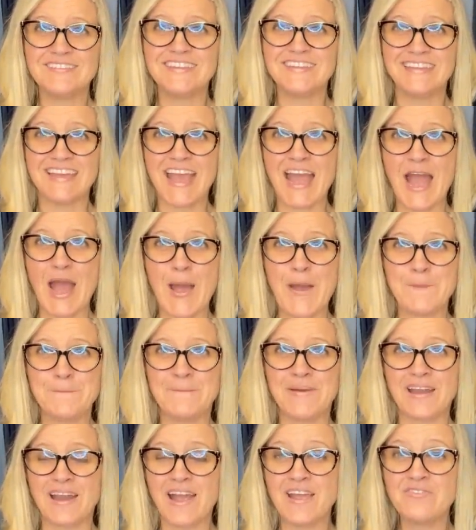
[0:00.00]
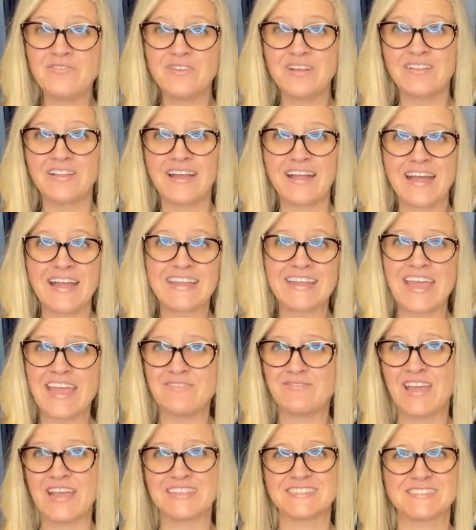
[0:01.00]
Yeah, but I feel like I
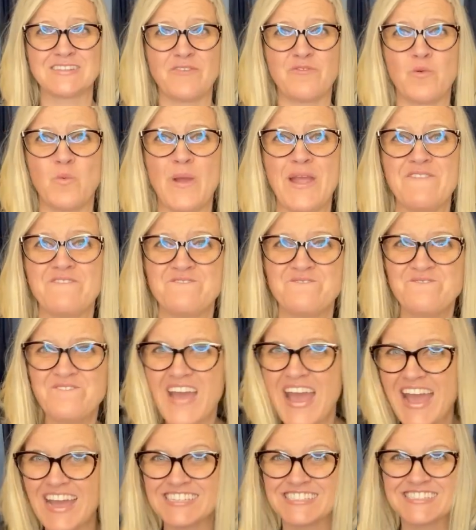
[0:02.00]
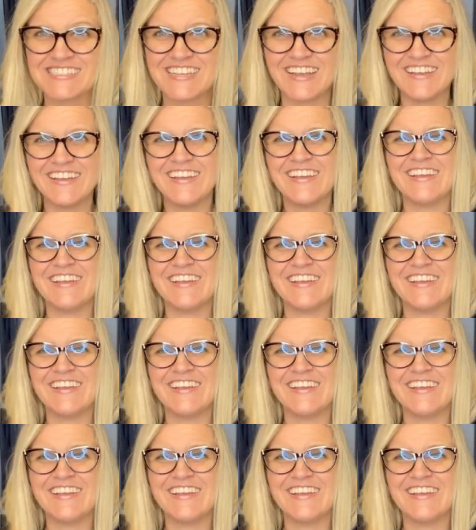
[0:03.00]
gave that stuff away fast,